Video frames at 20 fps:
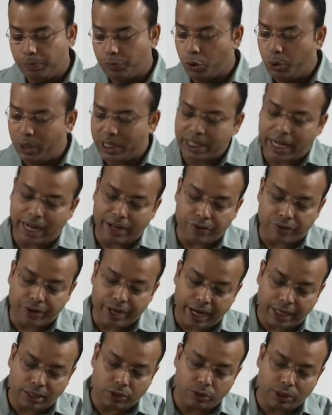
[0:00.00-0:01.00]
which can
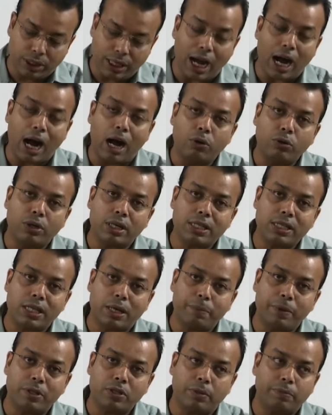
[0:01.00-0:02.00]
react with the outer
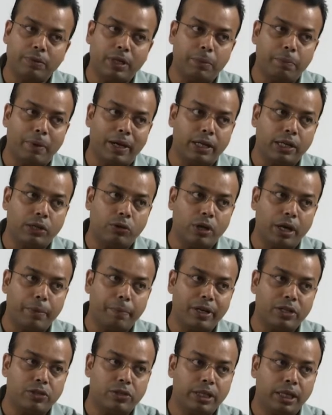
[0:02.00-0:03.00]
surface of that particular
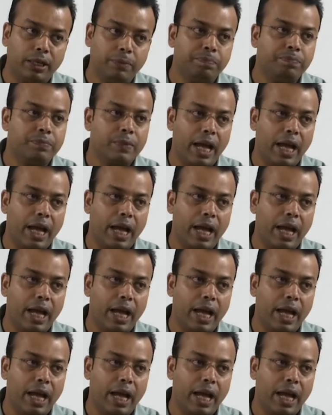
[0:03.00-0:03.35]
material